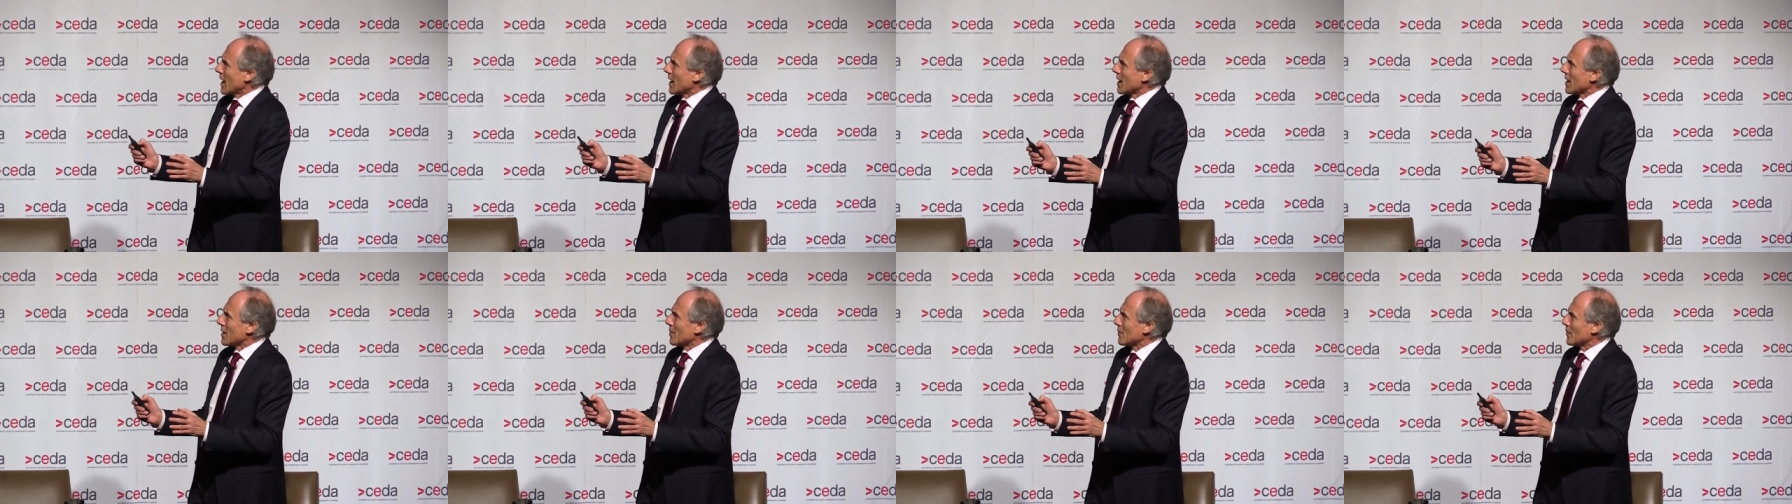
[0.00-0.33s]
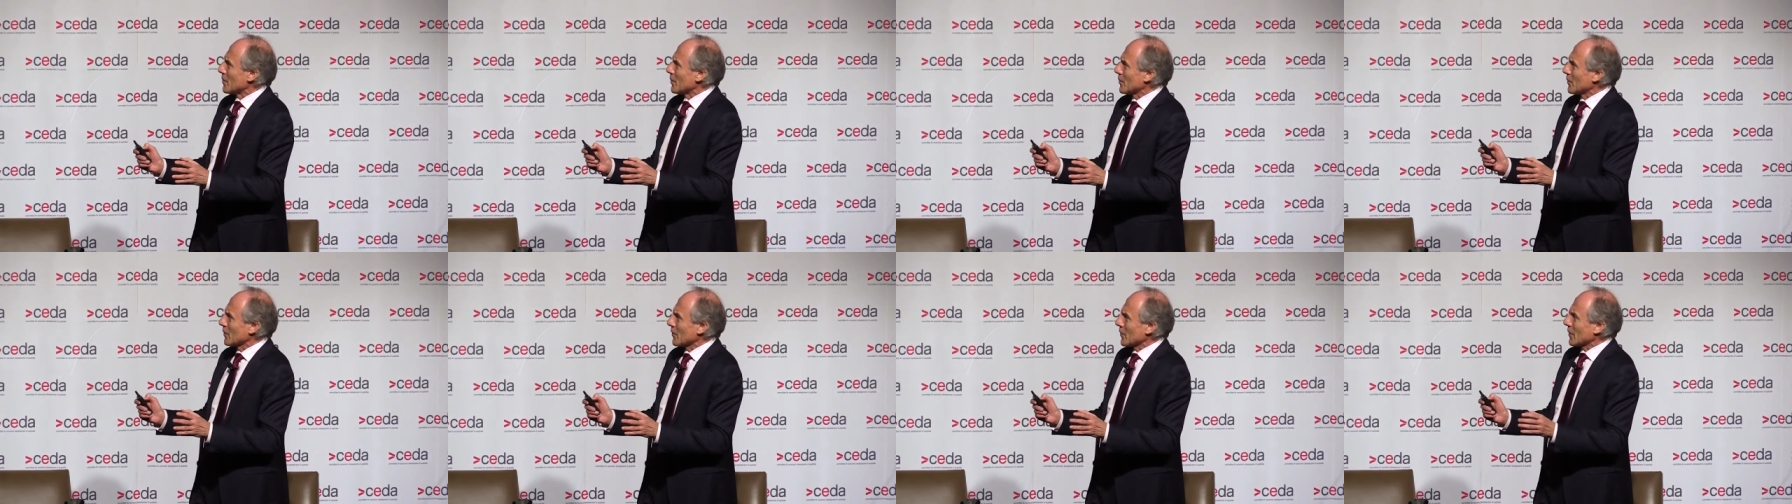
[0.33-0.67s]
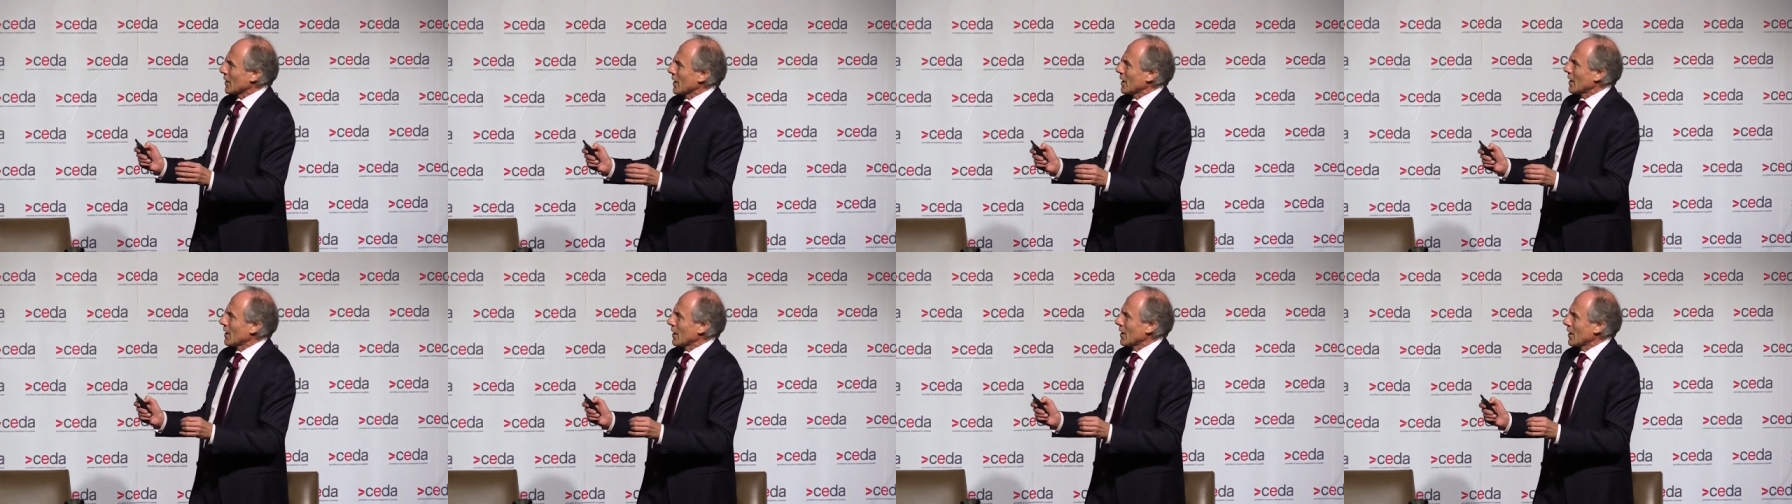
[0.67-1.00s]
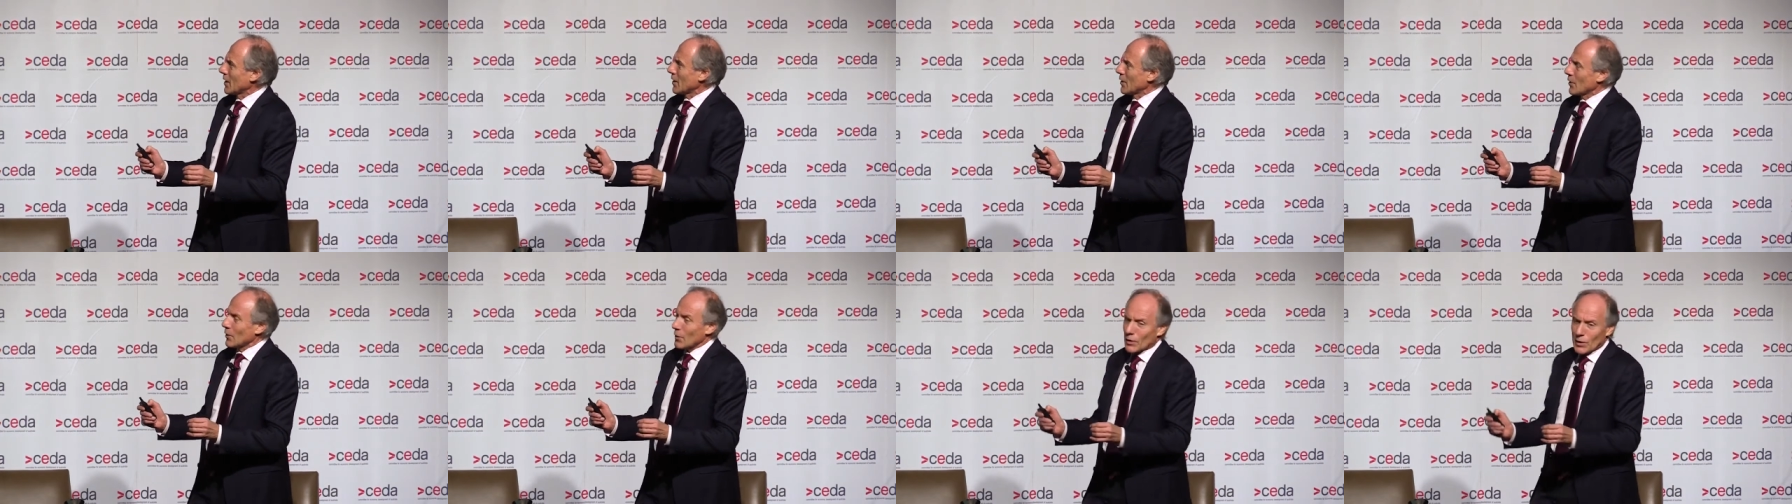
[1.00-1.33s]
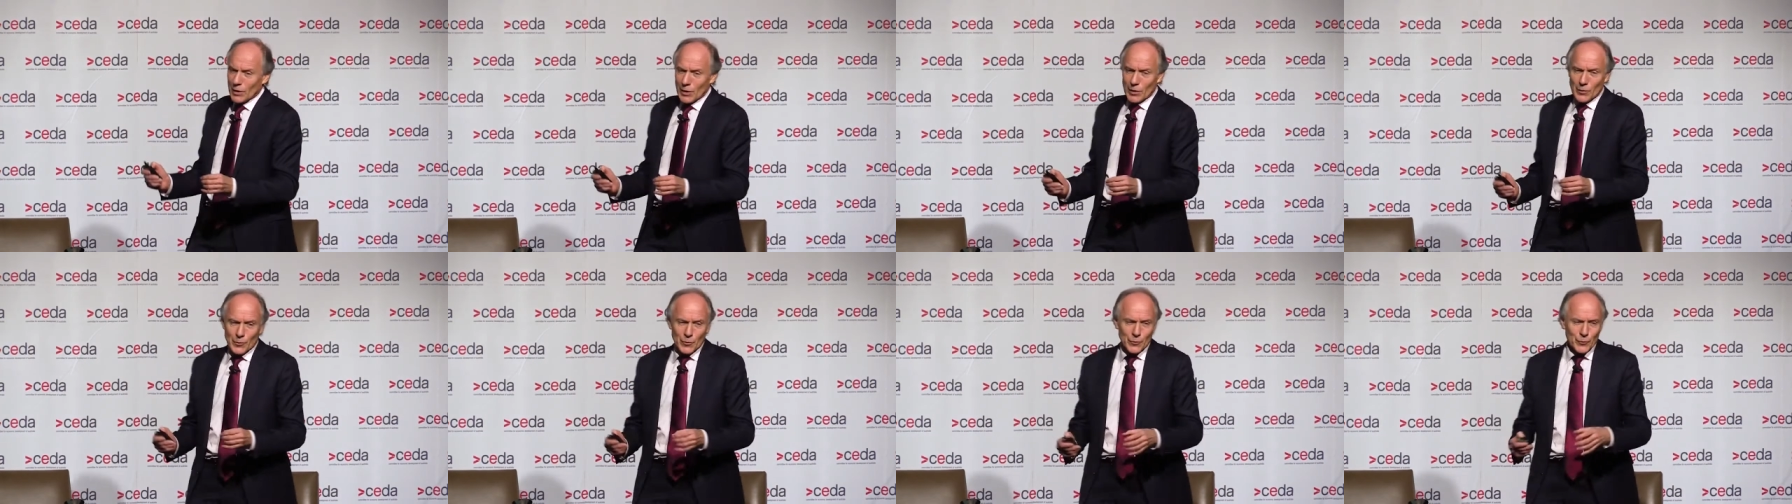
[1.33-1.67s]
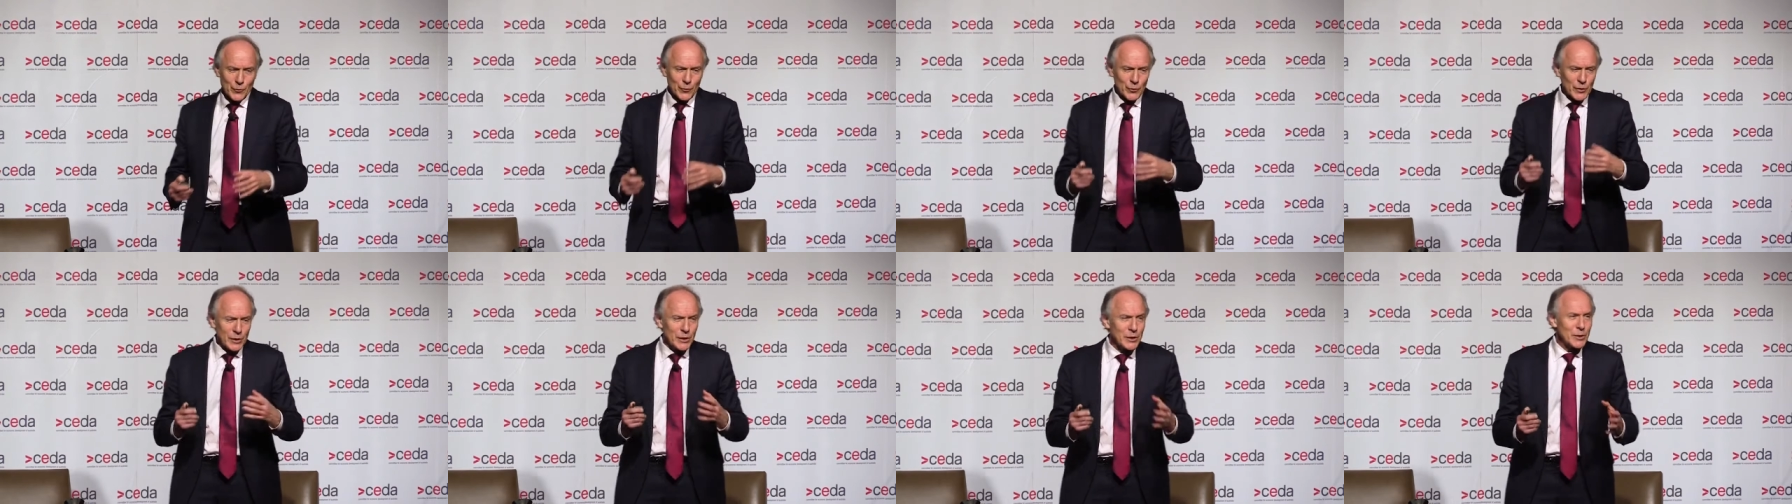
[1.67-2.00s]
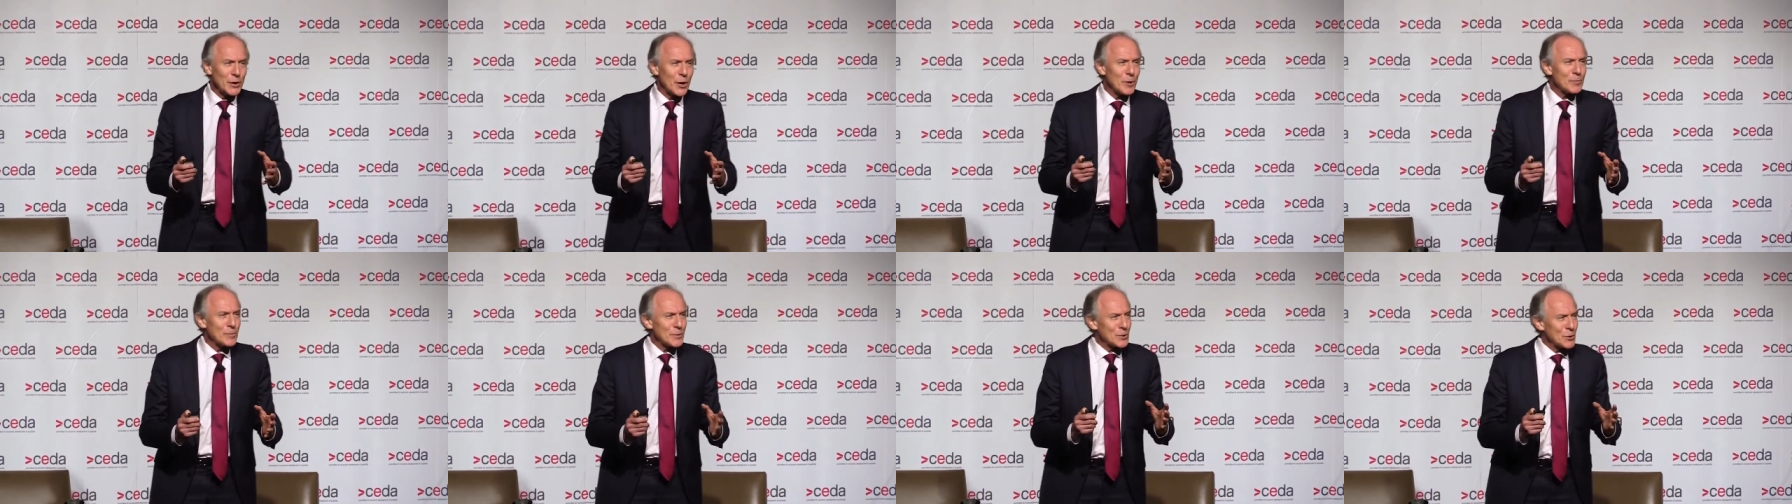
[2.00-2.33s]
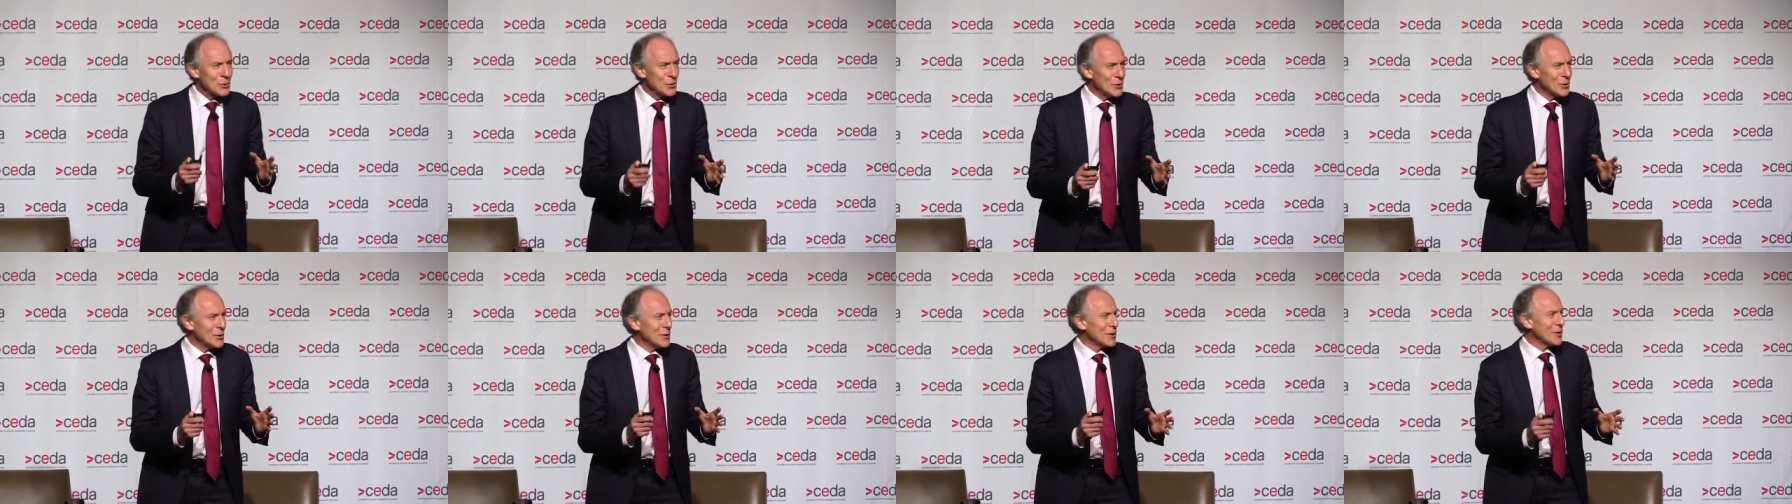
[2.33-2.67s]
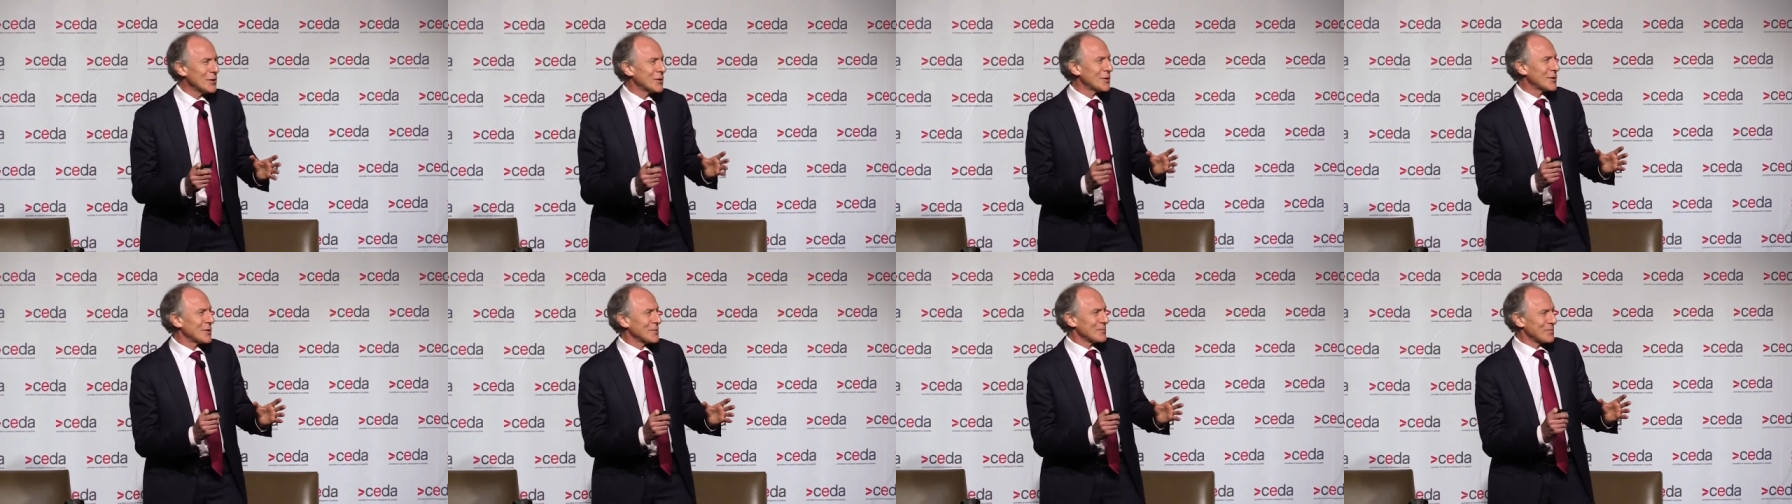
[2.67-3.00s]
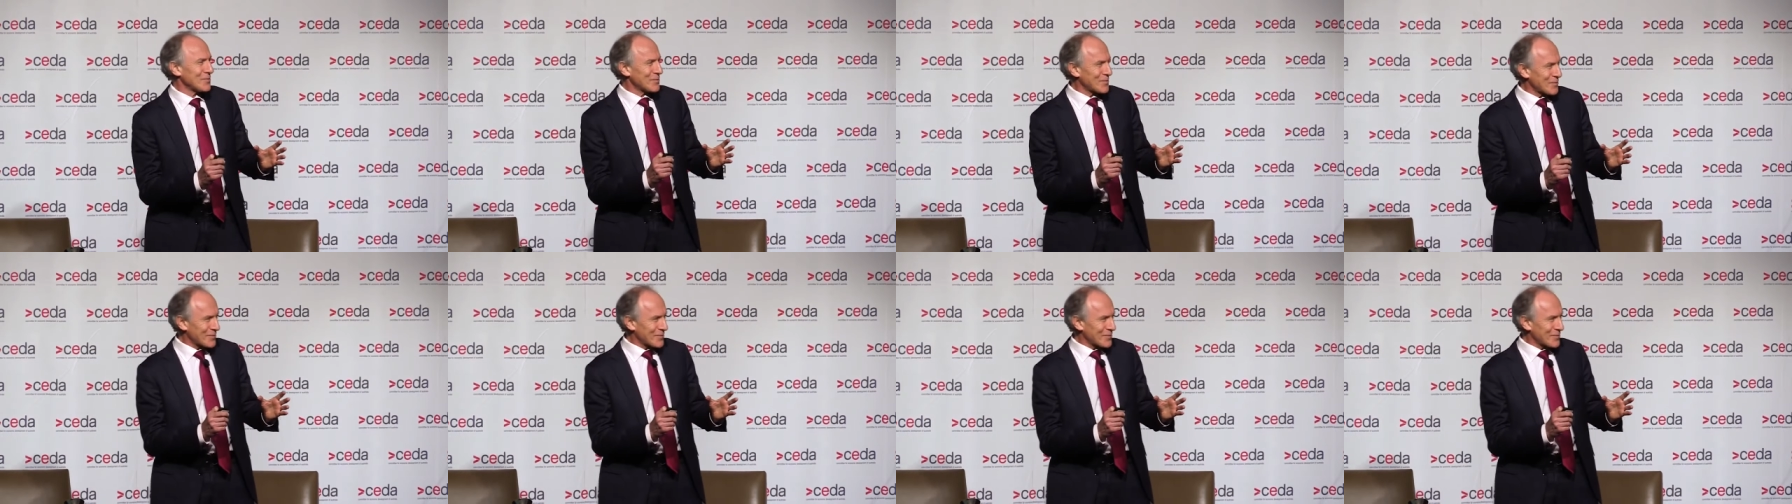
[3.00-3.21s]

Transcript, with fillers: Um, fleet opportunities,